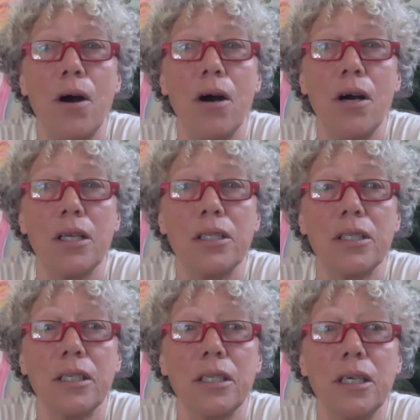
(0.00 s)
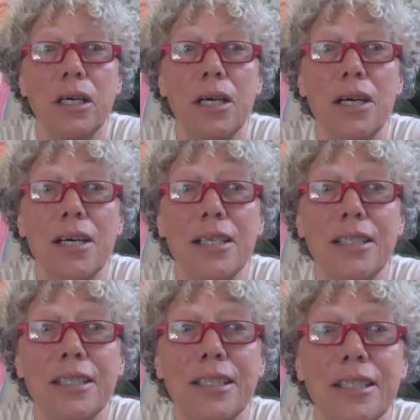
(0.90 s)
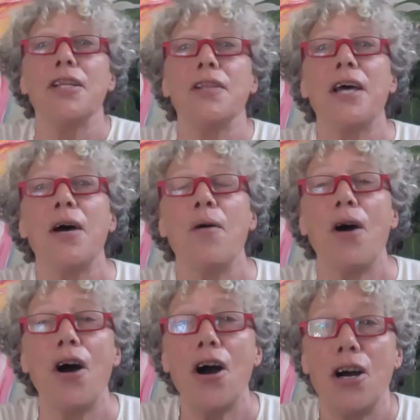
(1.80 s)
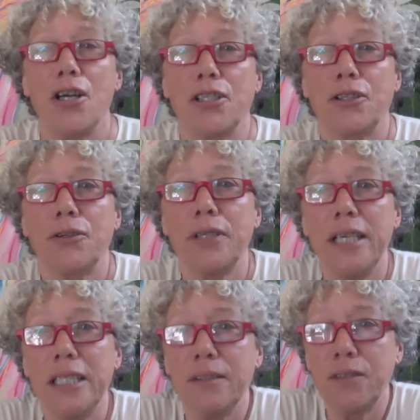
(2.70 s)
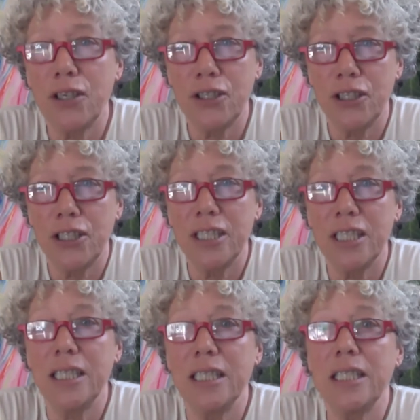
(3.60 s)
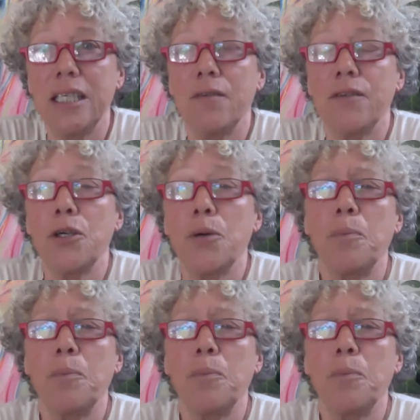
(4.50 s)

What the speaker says: art art. Thou art creative consciousness itself. So